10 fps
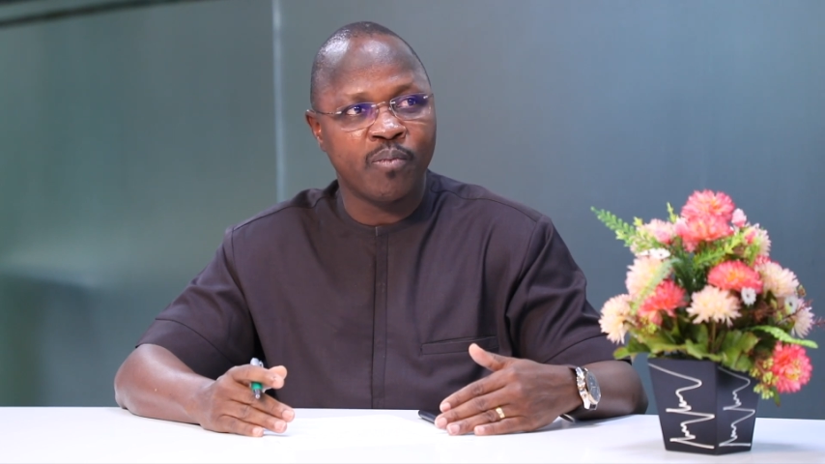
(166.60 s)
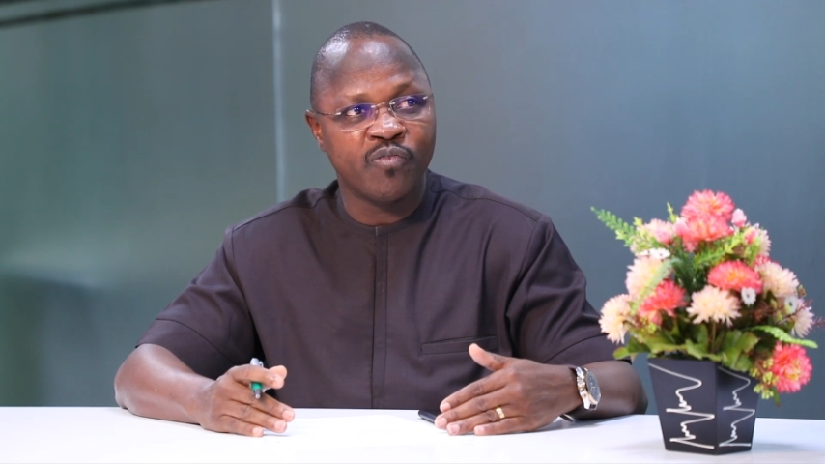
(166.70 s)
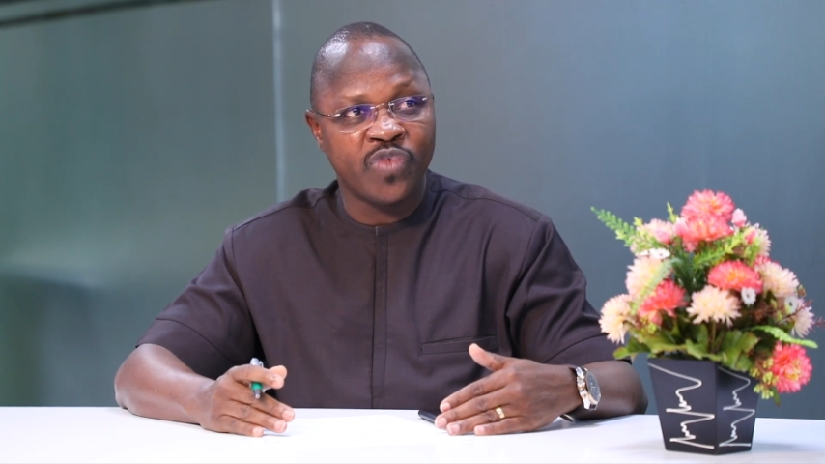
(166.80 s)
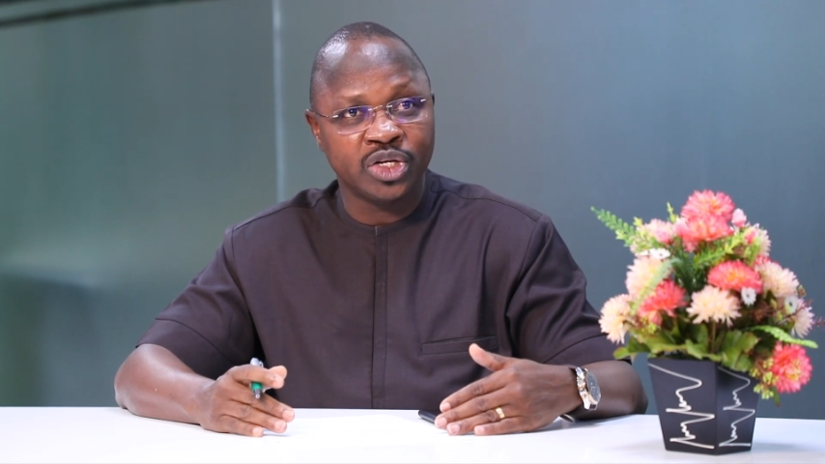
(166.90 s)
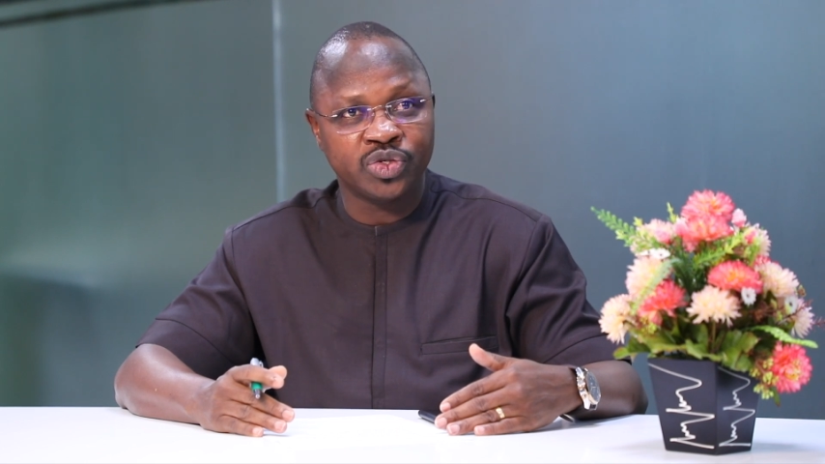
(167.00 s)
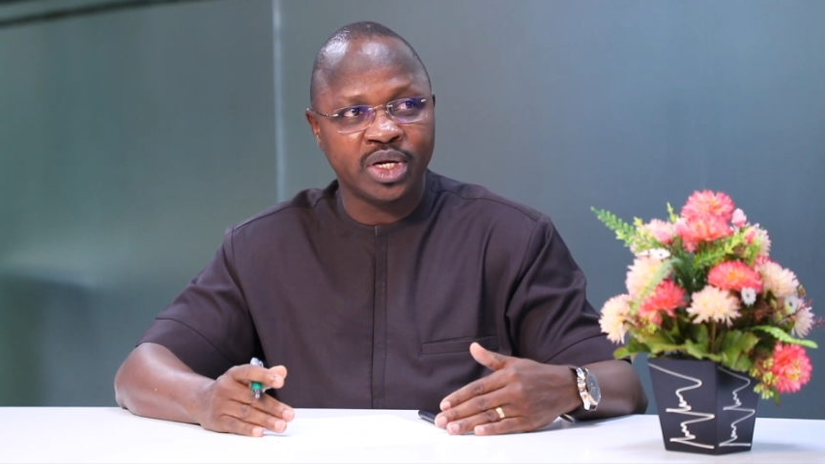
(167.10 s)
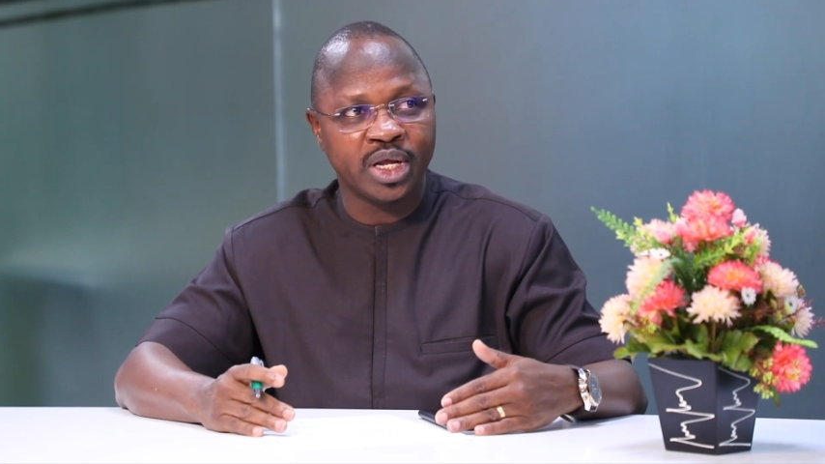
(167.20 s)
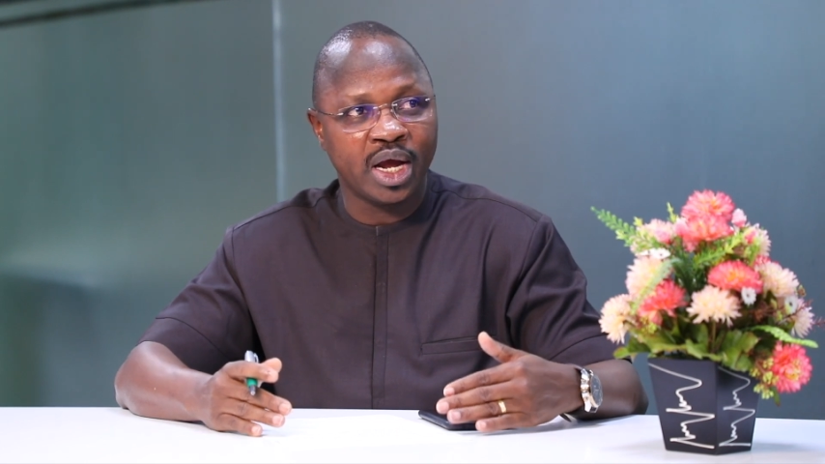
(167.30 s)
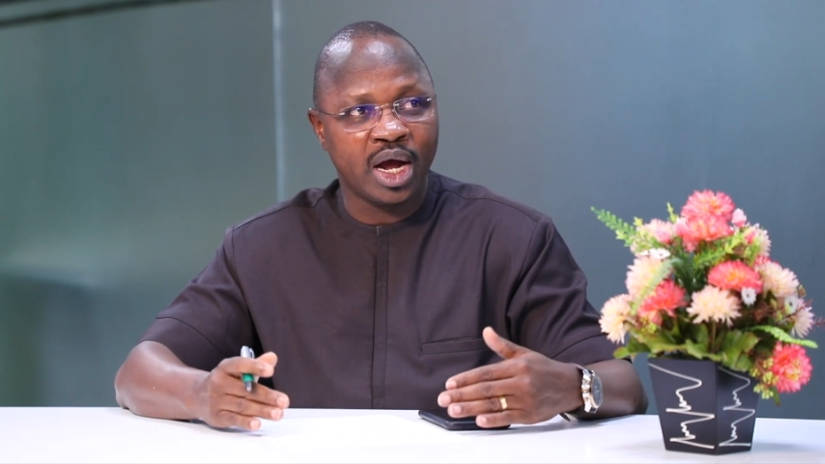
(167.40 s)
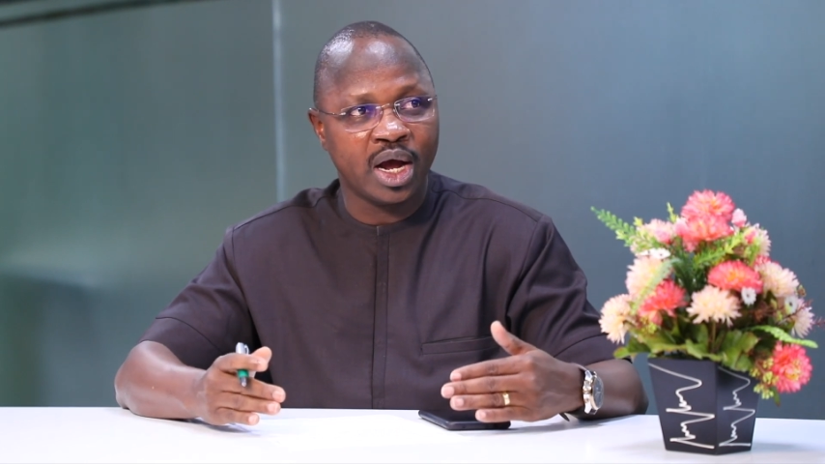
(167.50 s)

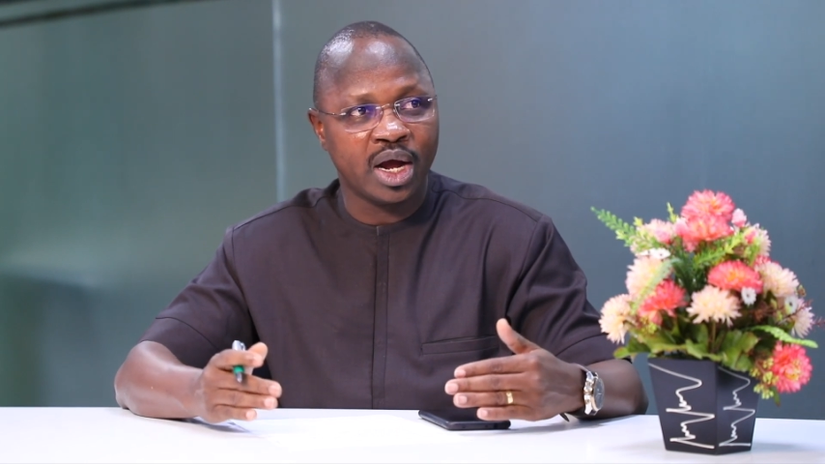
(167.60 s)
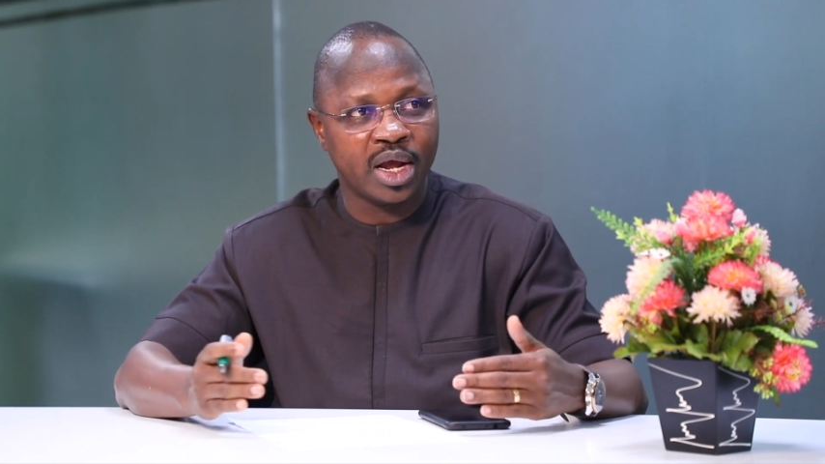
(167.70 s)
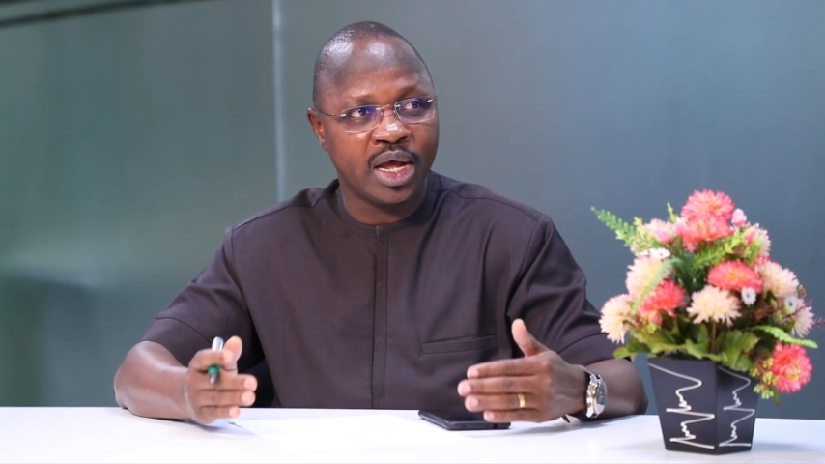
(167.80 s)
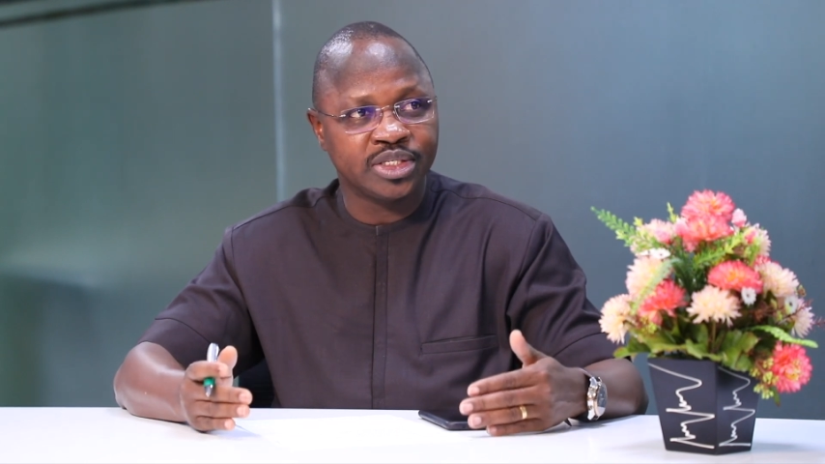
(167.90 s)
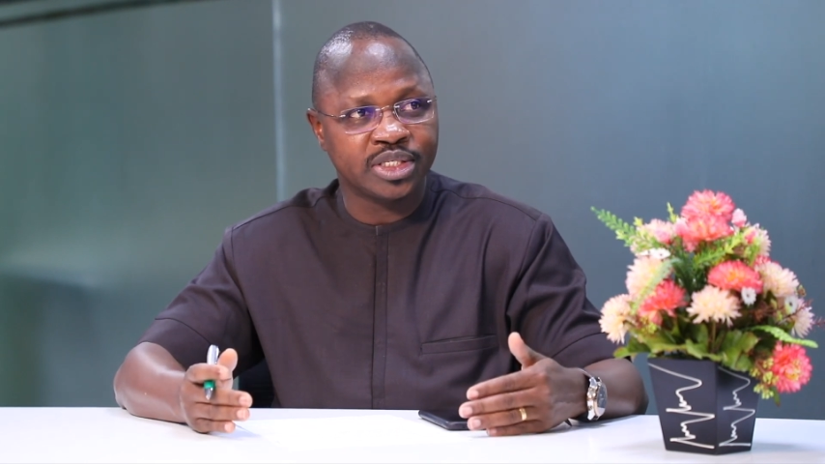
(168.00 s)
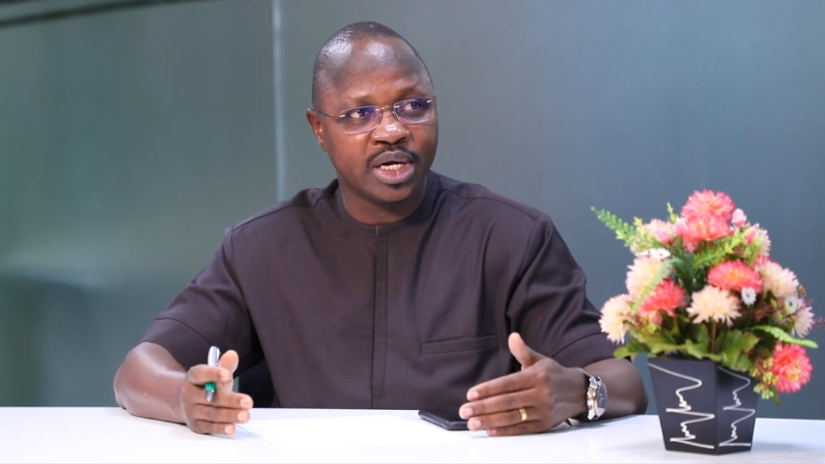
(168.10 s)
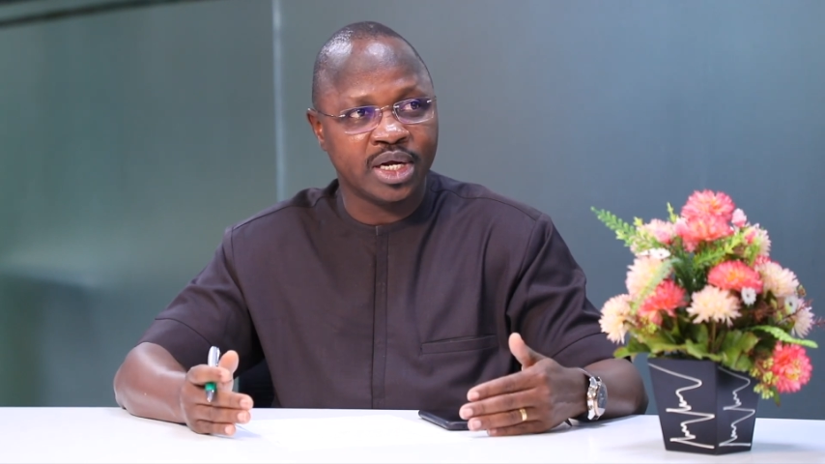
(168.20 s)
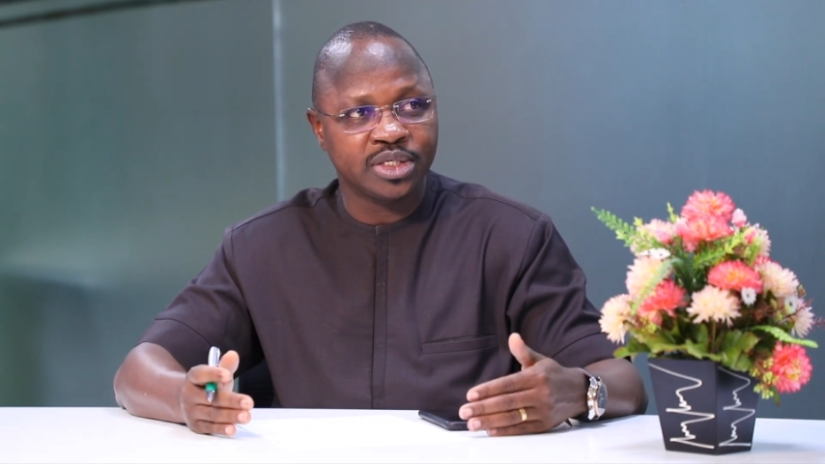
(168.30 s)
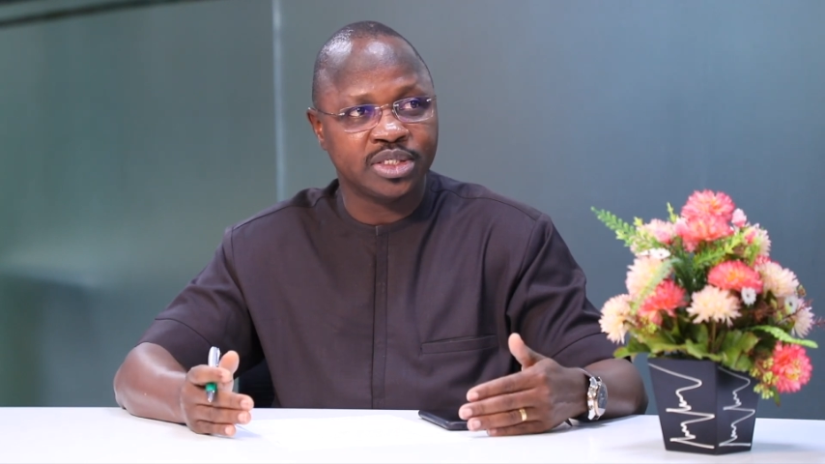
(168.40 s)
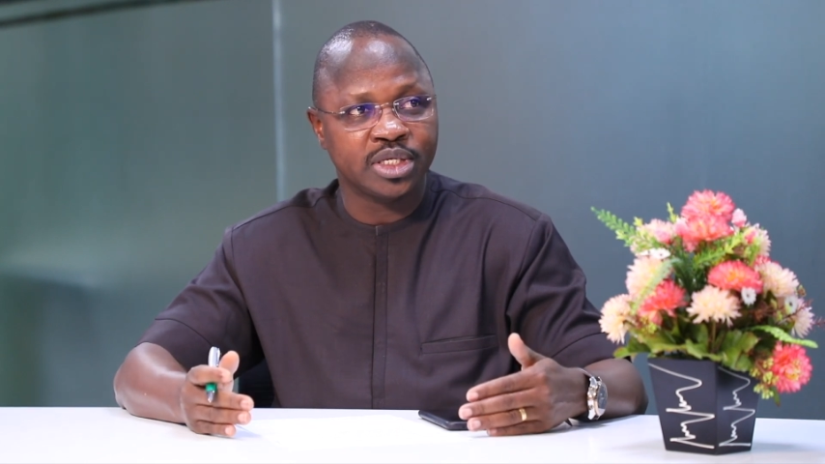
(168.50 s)
virtually
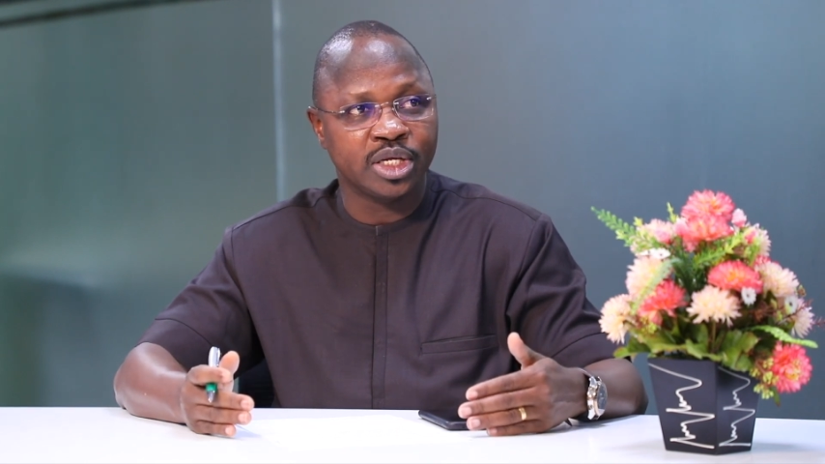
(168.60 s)
externals,